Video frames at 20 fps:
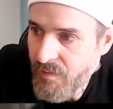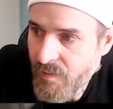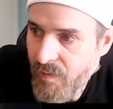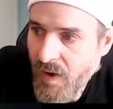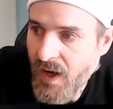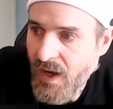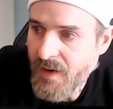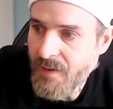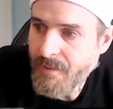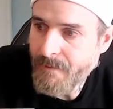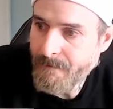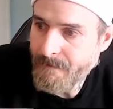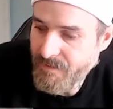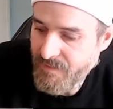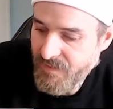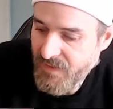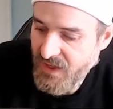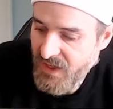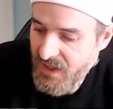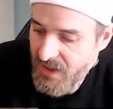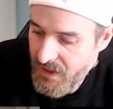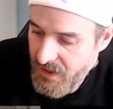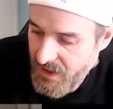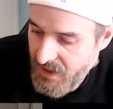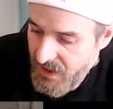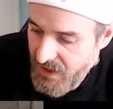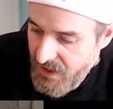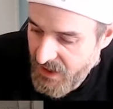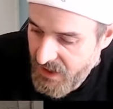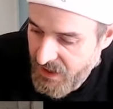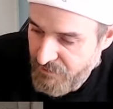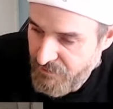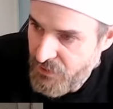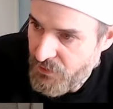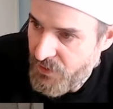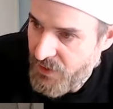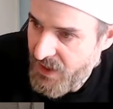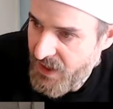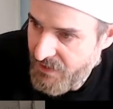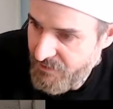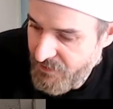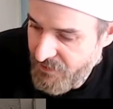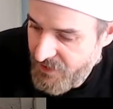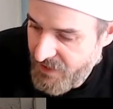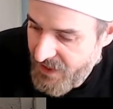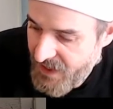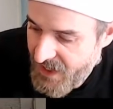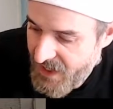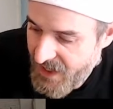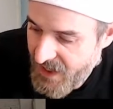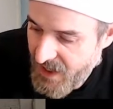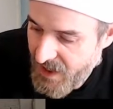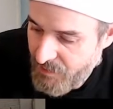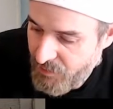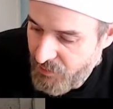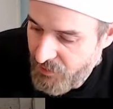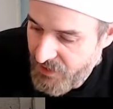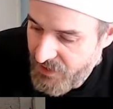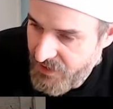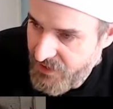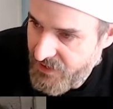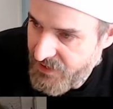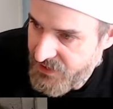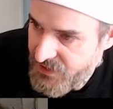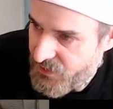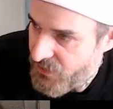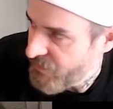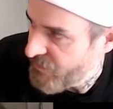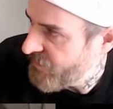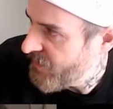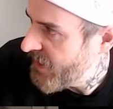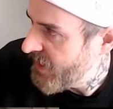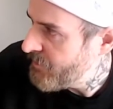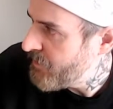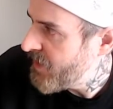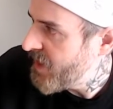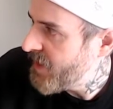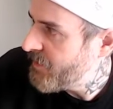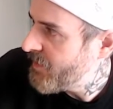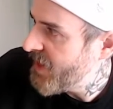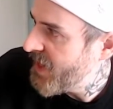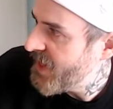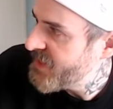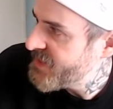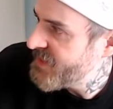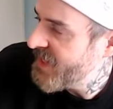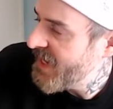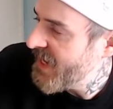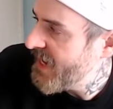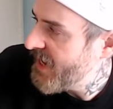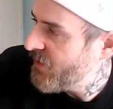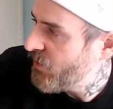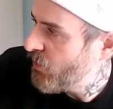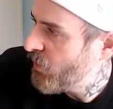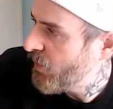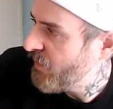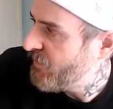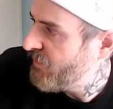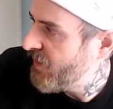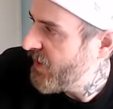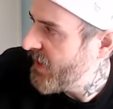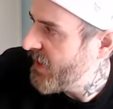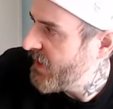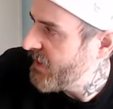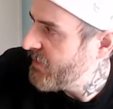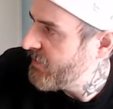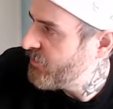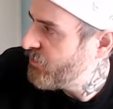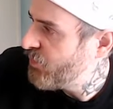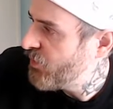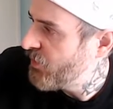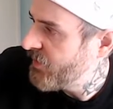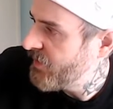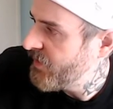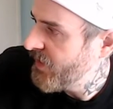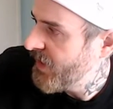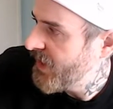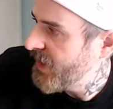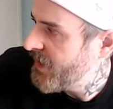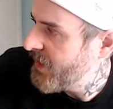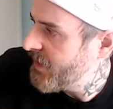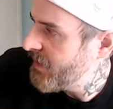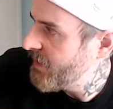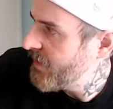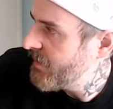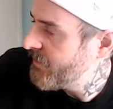But if you cover that up with, so if I minimize that, or if I put like